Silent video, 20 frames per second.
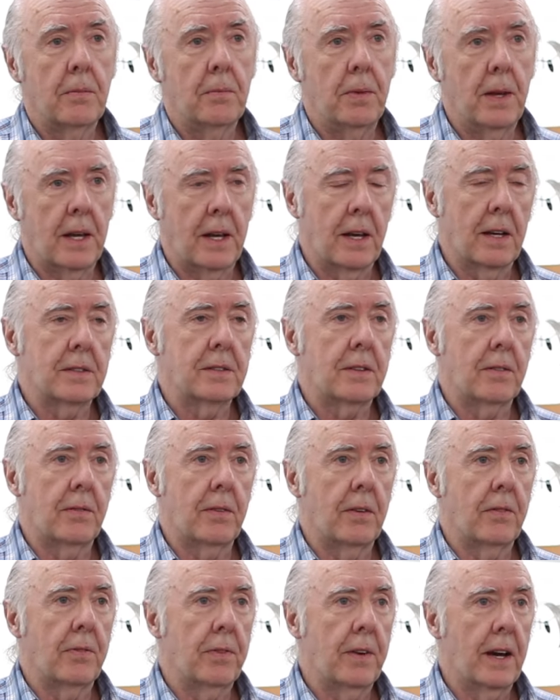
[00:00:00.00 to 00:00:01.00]
because of
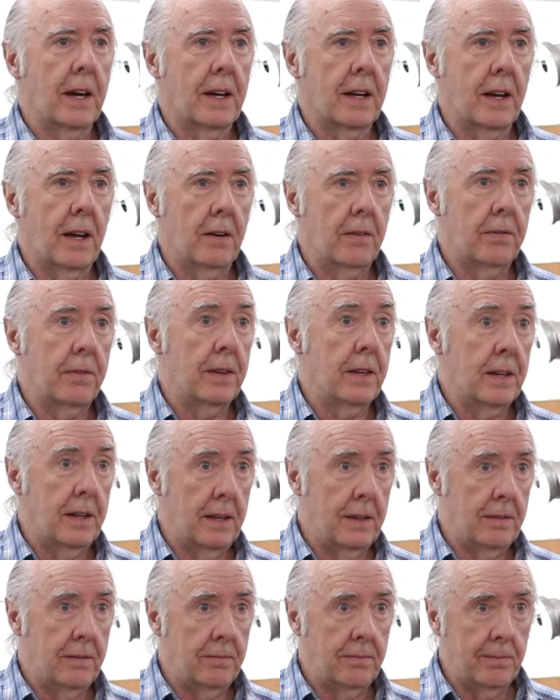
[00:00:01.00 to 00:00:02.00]
the fact of
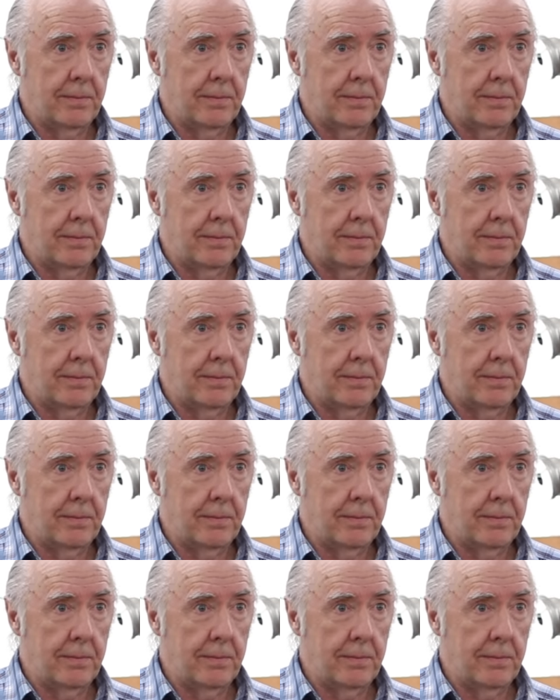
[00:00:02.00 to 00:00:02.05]
the